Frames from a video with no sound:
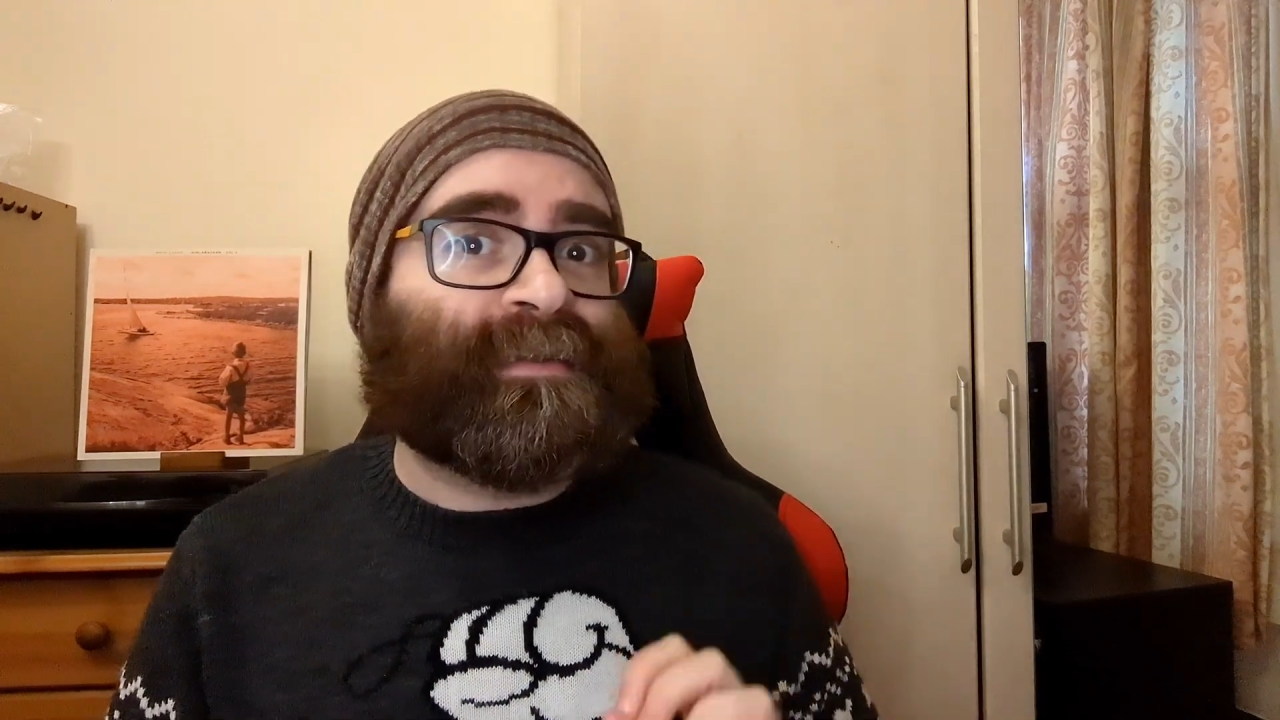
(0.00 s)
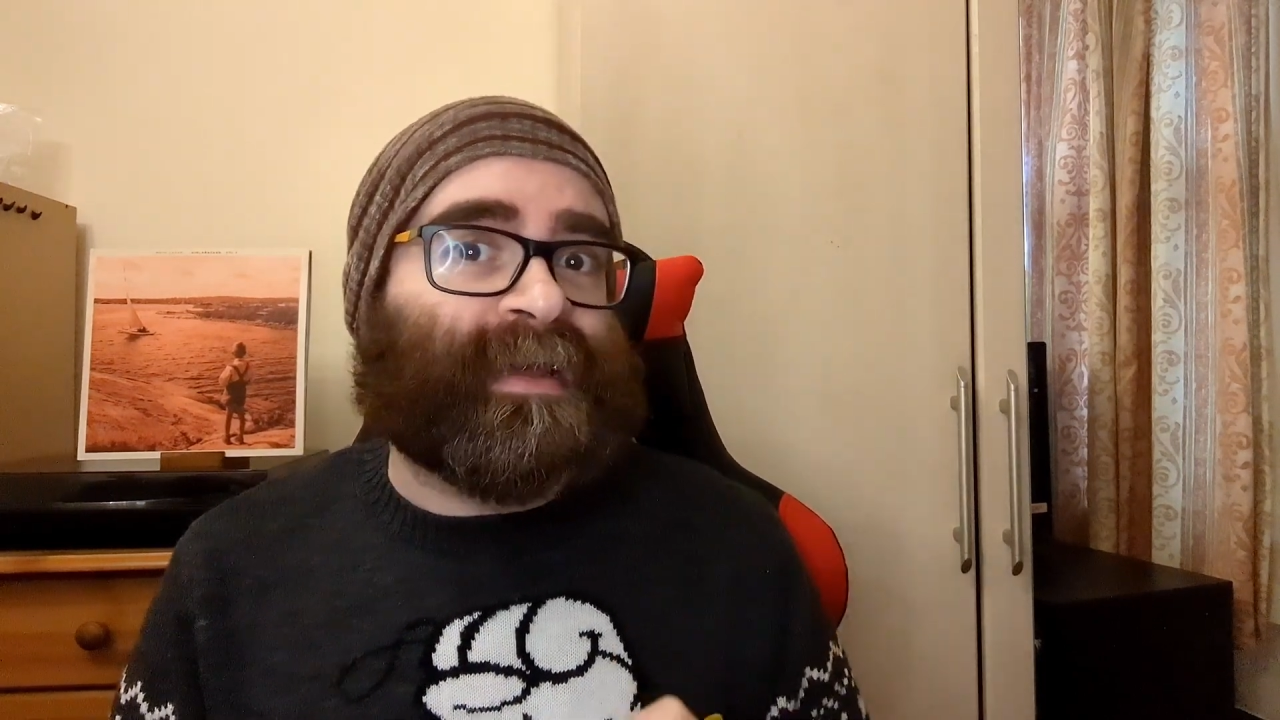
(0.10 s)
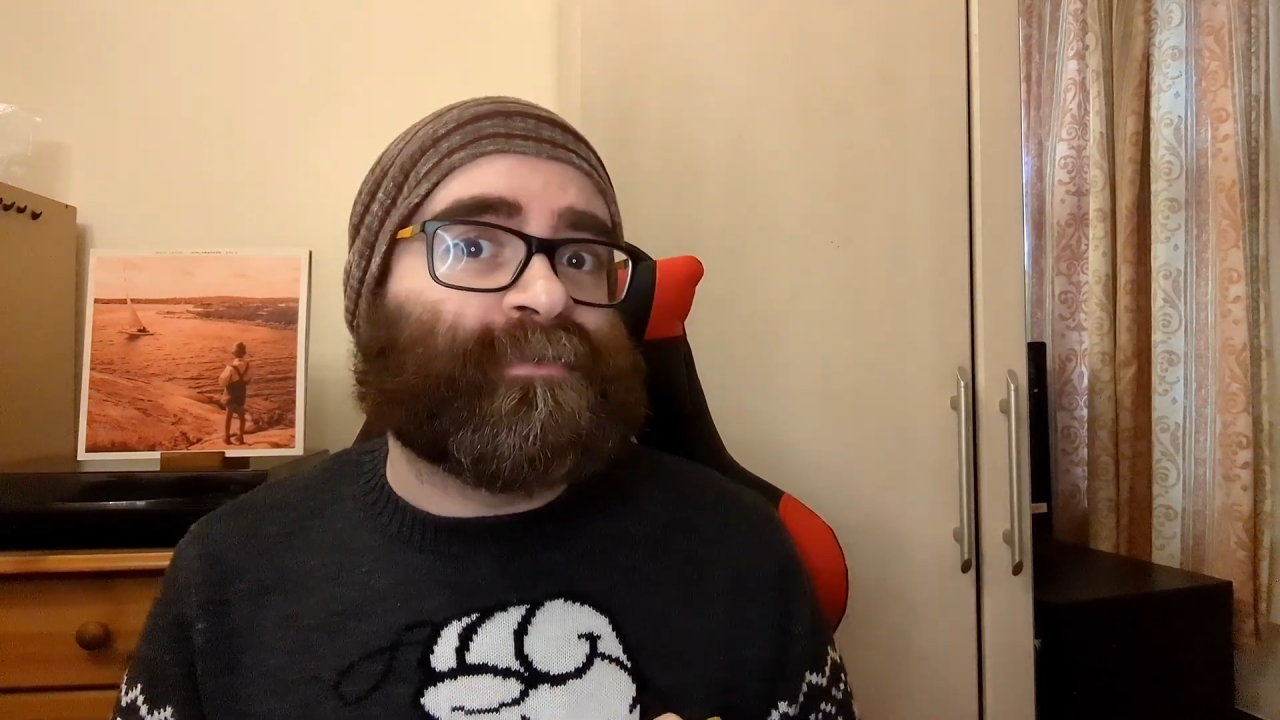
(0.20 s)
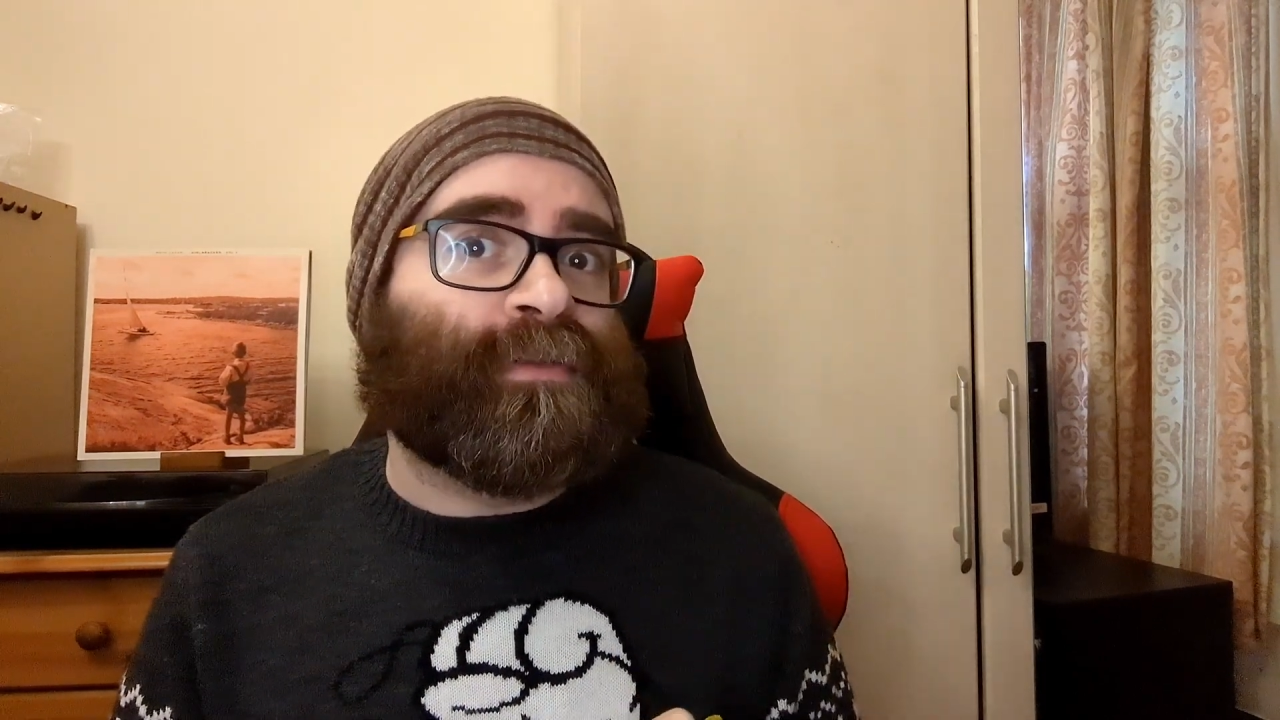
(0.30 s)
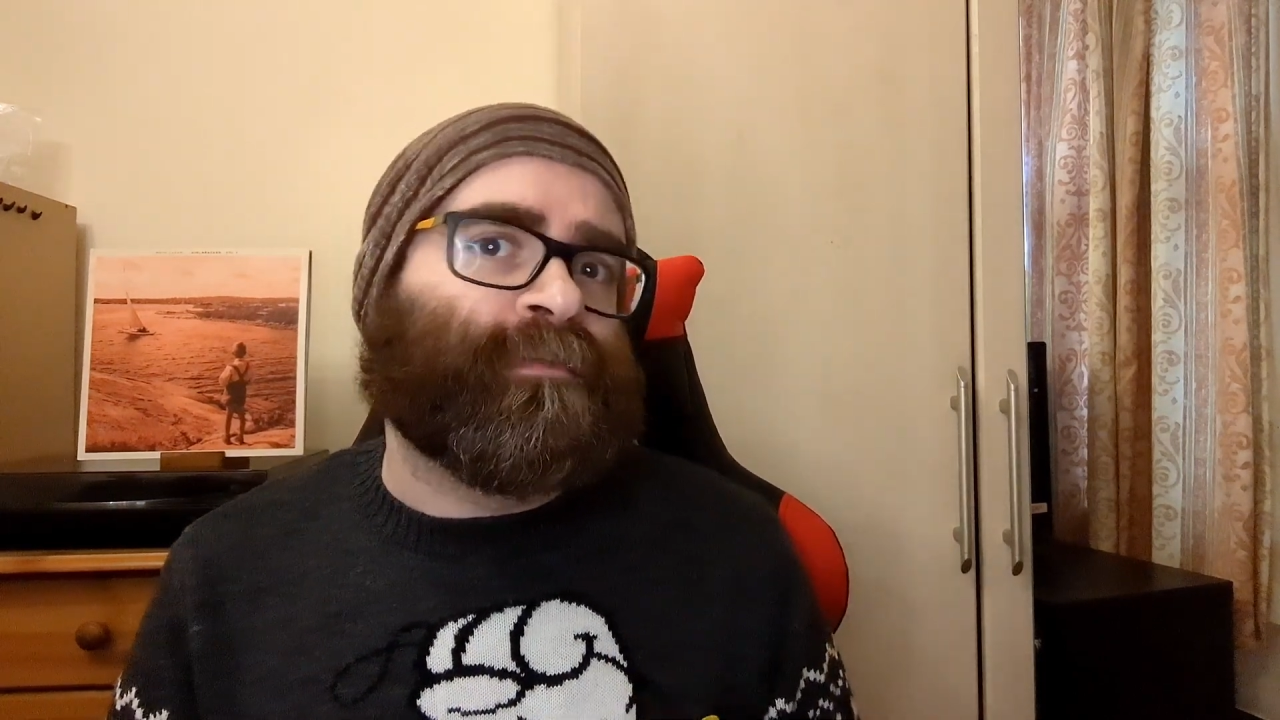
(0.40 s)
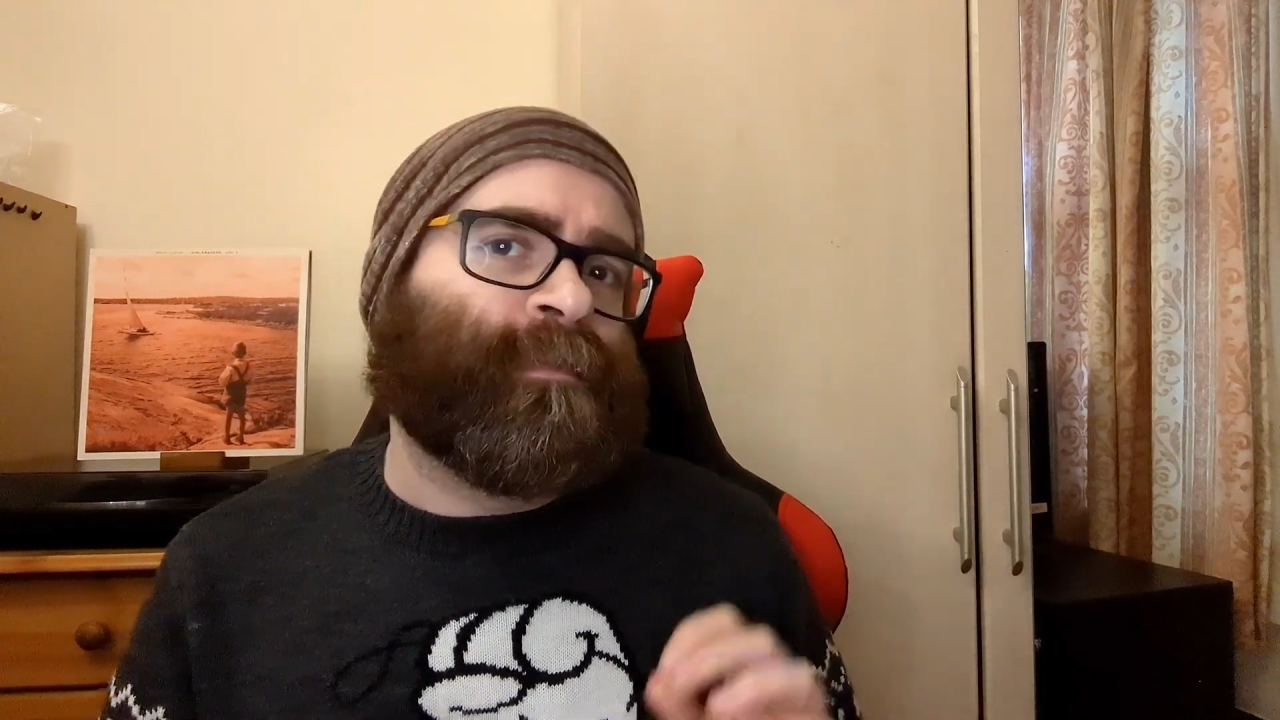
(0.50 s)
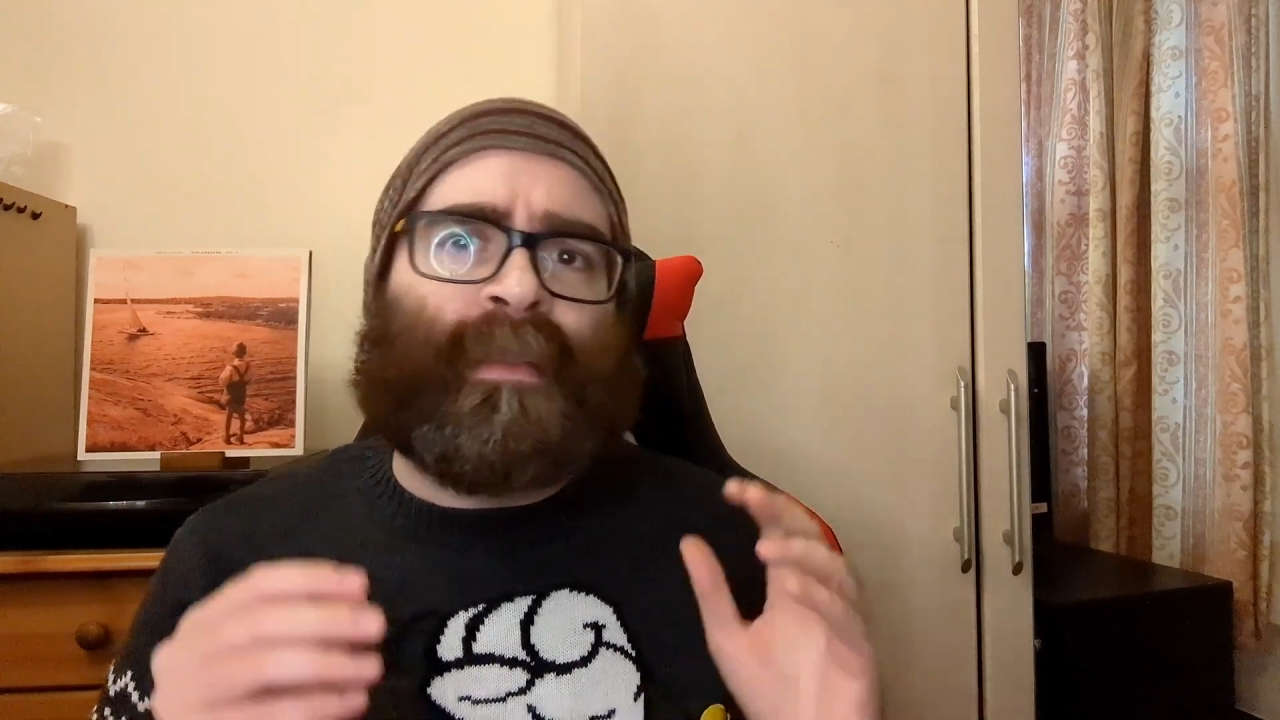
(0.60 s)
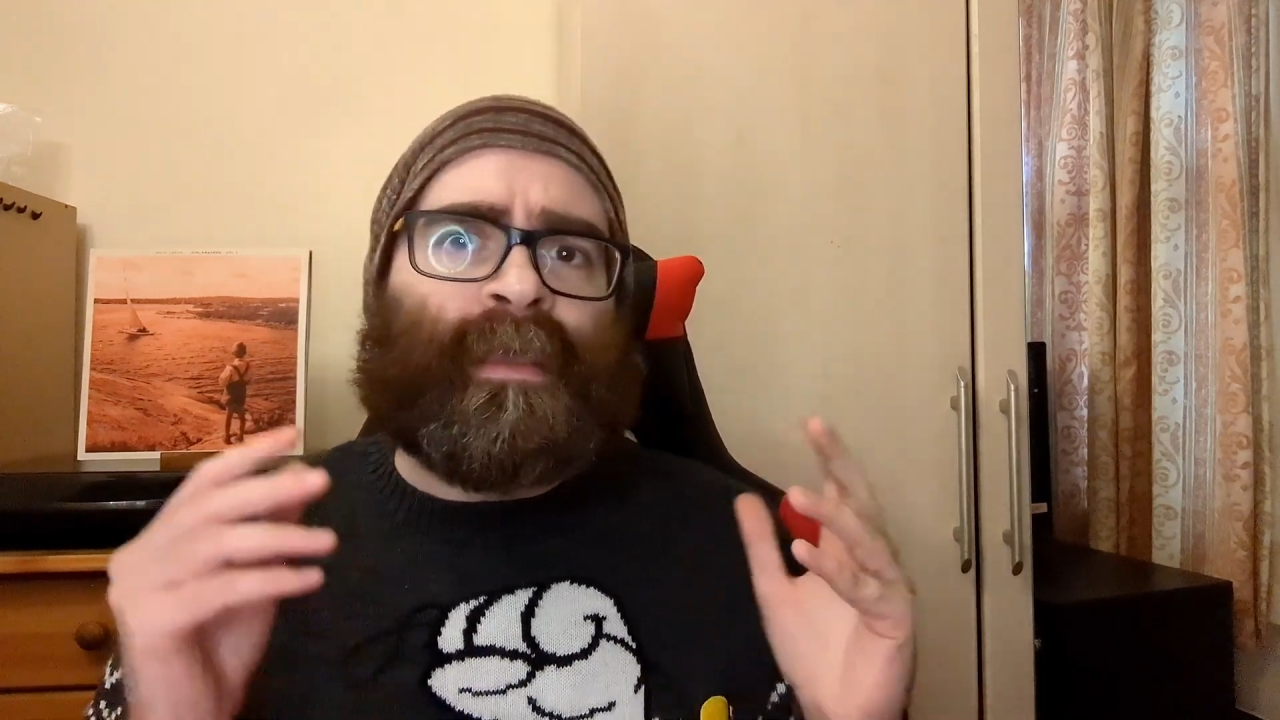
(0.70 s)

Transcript: level of